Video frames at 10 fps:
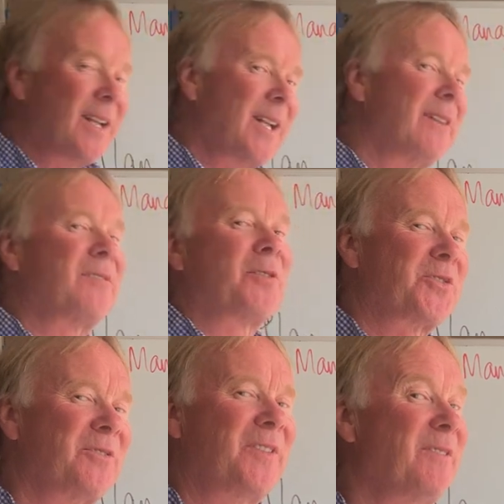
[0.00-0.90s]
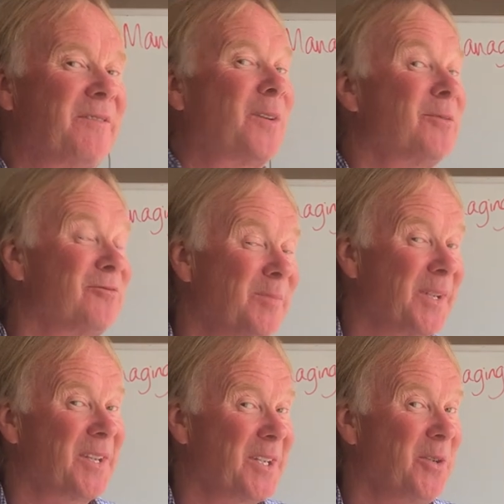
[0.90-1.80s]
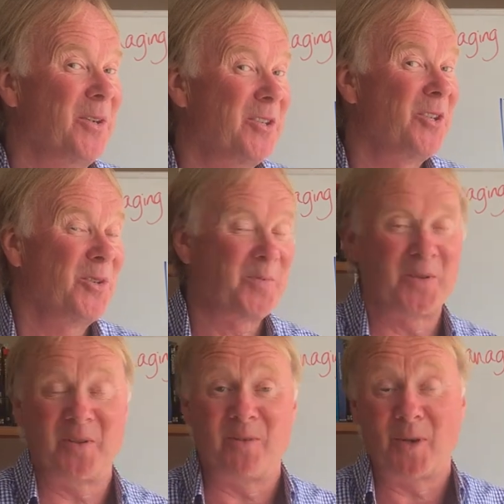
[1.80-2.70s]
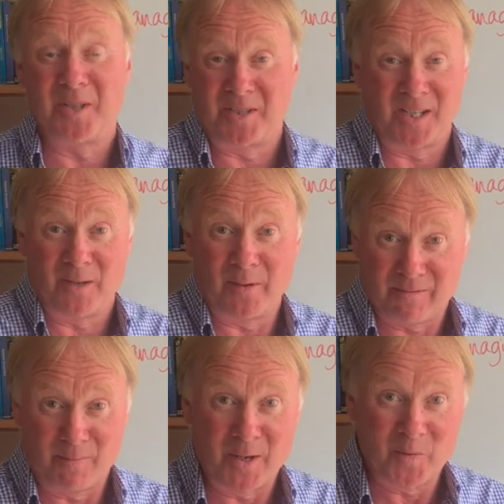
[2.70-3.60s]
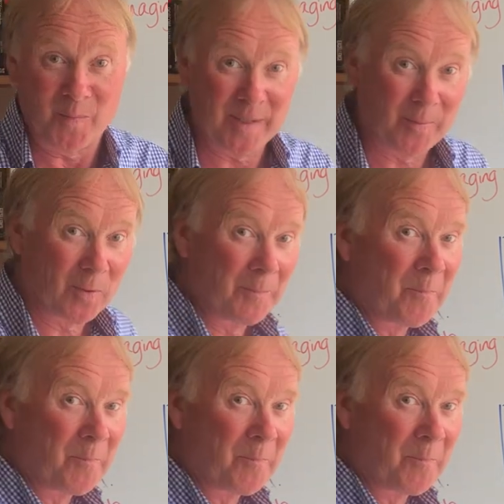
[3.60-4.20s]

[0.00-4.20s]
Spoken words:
levels of involvement that you can choose between when you're dealing with remote people.